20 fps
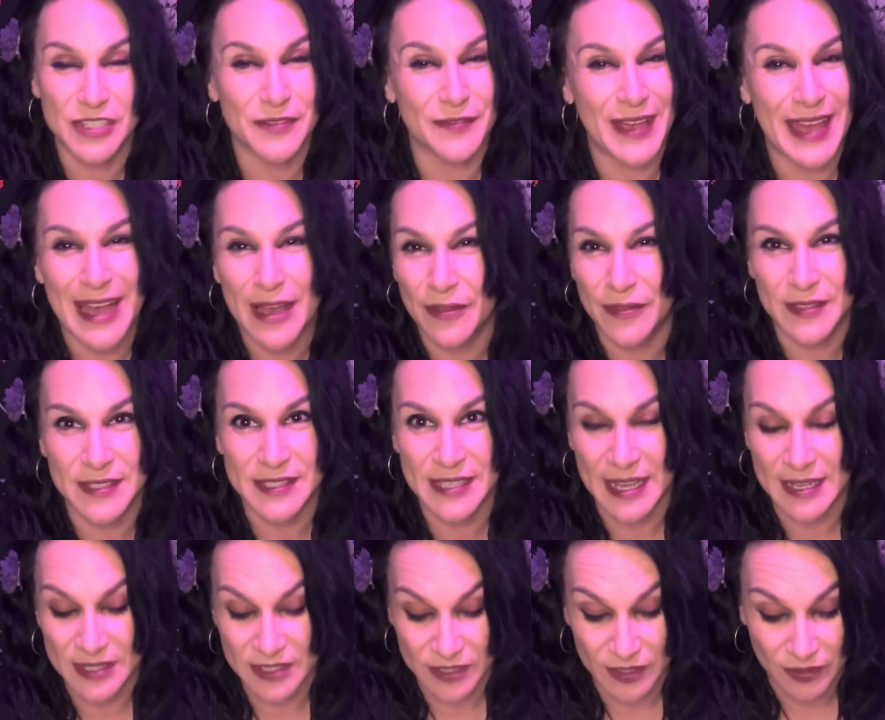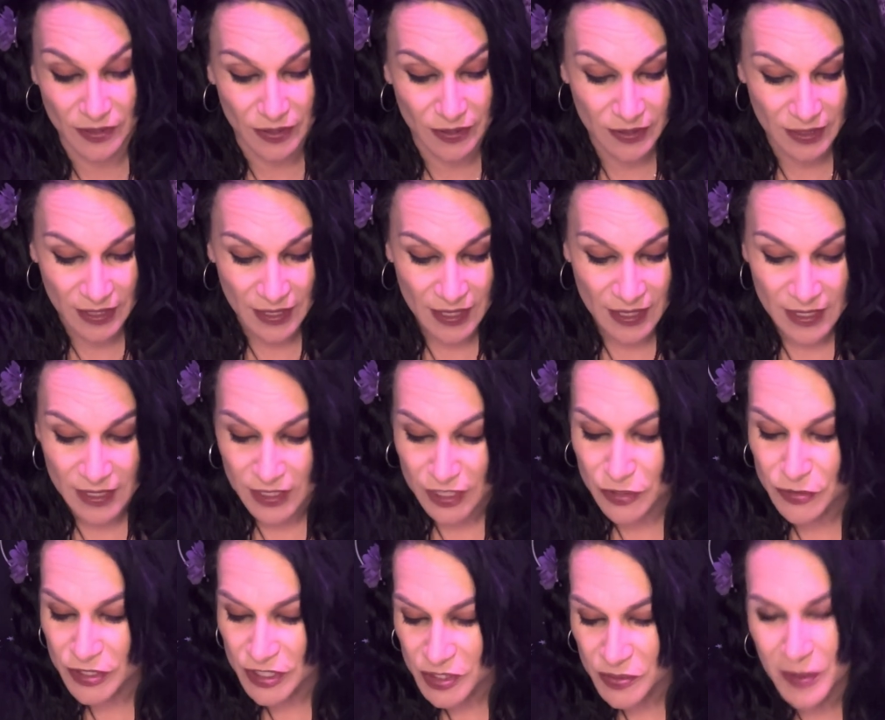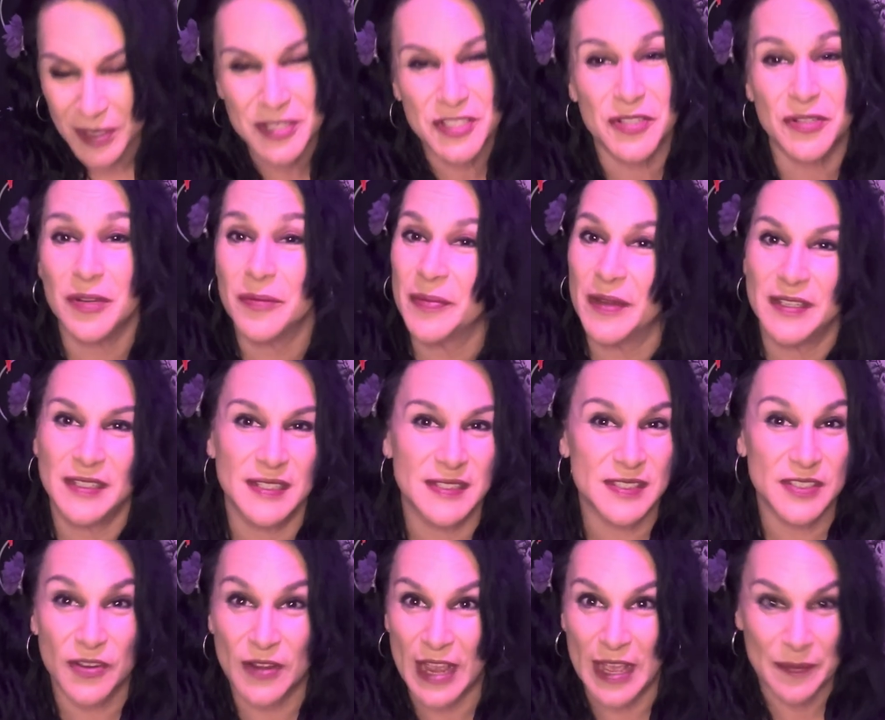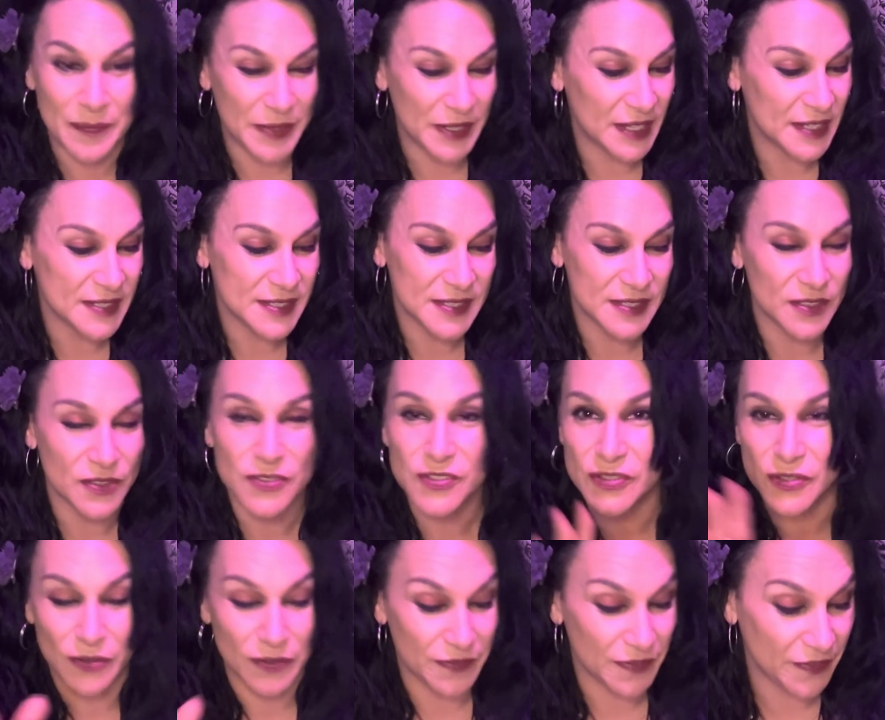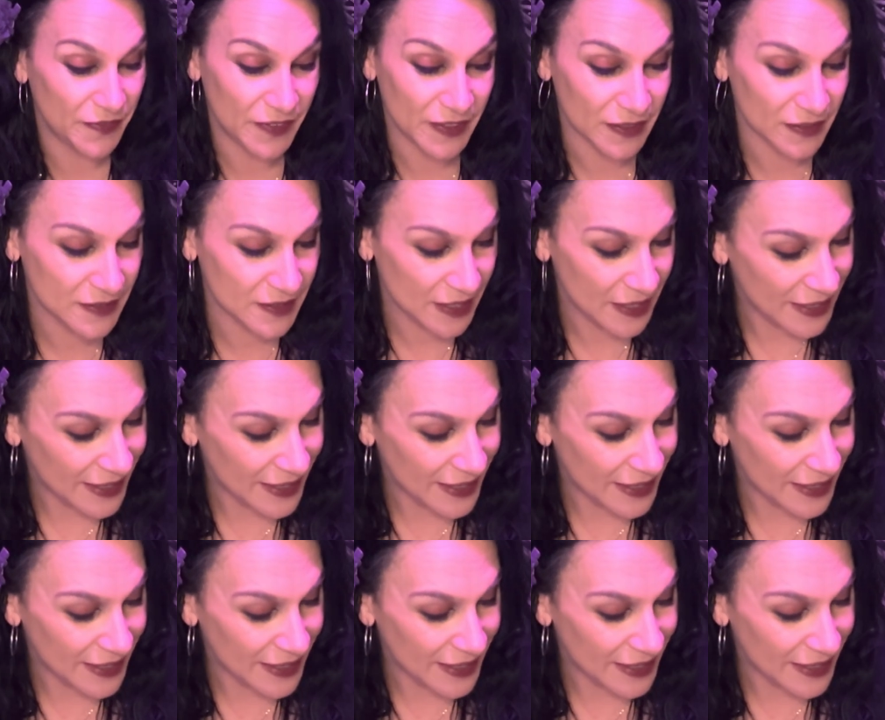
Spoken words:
of how this has to look. You just want your abundance, your happiness, and your soul fulfilled,